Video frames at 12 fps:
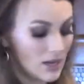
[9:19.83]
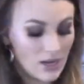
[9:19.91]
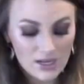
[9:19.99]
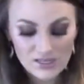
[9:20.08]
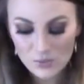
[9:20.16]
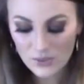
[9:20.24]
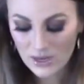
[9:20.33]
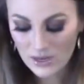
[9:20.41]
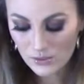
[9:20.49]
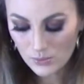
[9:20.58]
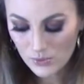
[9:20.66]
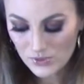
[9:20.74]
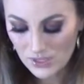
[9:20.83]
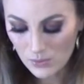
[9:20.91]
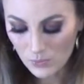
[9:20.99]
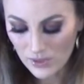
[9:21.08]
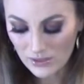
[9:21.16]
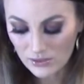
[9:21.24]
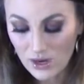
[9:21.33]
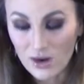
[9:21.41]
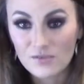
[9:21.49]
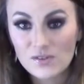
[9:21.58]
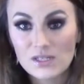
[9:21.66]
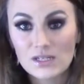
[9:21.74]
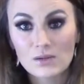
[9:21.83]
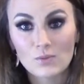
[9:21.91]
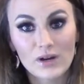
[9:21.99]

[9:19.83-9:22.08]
it's 100% wild harvested,